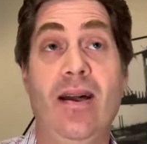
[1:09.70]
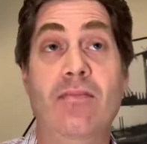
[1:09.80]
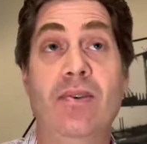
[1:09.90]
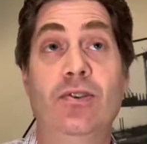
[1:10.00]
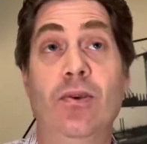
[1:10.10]

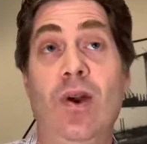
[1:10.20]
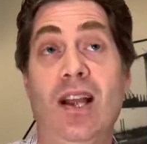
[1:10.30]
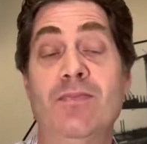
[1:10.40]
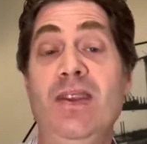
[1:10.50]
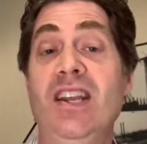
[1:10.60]
so I'll
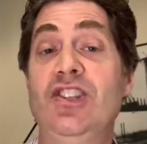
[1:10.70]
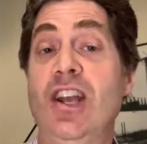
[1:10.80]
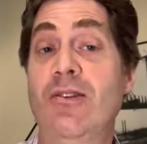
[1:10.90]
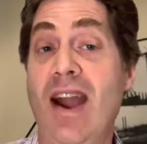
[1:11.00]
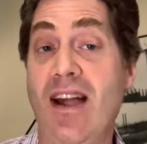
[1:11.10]
speak in
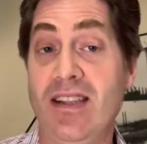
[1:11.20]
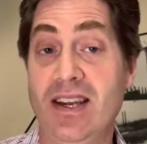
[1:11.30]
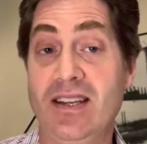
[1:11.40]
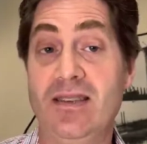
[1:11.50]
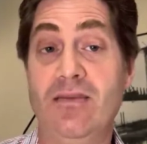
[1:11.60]

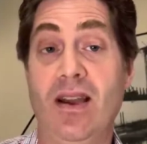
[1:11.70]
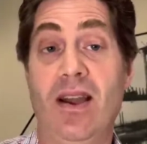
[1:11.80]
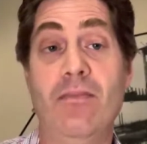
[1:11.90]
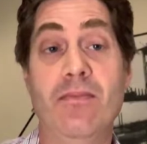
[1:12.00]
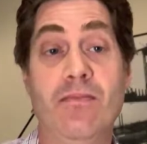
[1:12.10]
generalities.
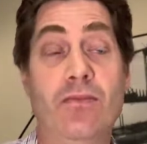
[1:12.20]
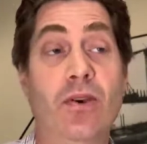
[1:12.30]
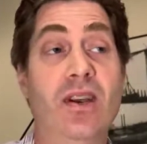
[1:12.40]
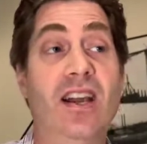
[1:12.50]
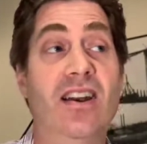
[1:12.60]

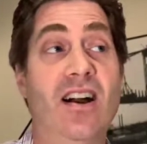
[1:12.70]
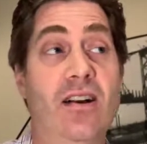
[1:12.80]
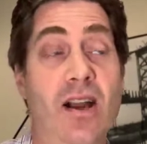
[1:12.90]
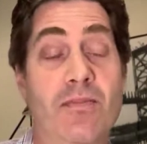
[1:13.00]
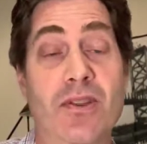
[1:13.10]
Don't get hung
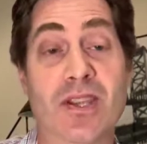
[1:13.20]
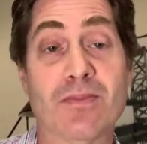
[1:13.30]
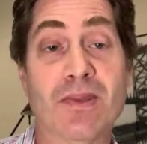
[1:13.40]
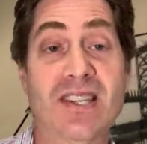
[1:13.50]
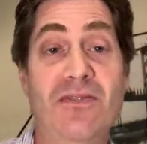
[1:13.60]
up on the
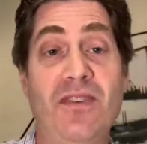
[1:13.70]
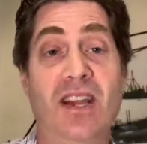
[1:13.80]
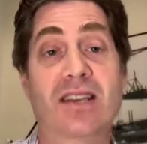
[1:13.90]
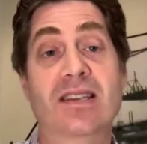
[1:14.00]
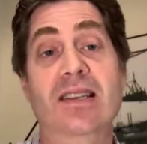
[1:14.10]

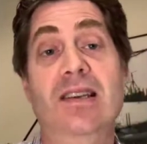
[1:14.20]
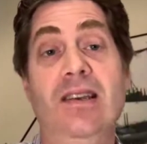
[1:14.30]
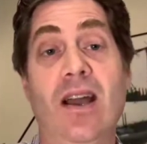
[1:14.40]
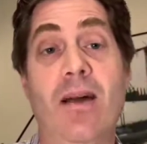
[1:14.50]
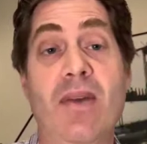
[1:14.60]
specifics.
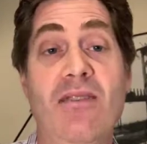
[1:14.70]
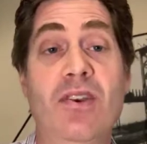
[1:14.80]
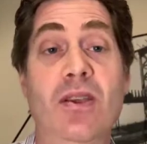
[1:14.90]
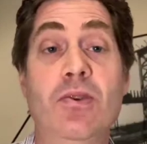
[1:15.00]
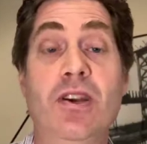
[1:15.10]
Every
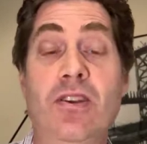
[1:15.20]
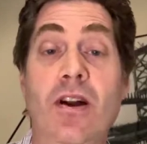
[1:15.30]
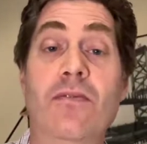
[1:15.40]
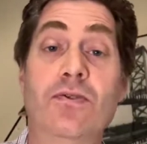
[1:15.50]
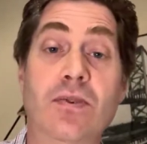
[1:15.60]
community
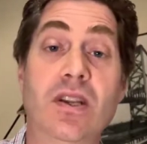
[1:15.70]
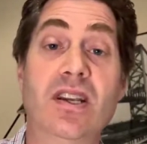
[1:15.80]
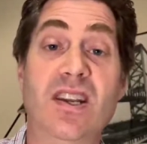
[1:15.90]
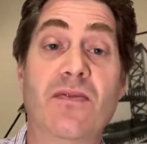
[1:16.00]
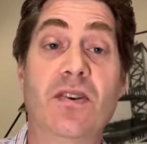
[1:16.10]
offers really a
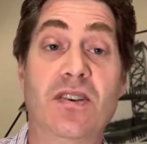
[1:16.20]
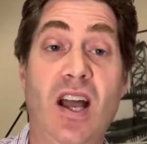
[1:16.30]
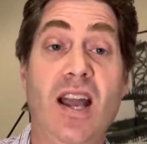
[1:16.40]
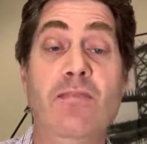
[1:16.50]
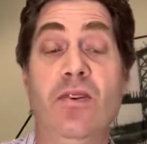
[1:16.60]
different
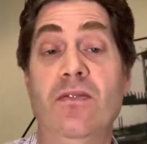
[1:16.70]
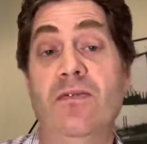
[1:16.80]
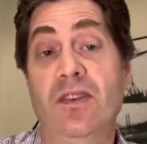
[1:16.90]
type of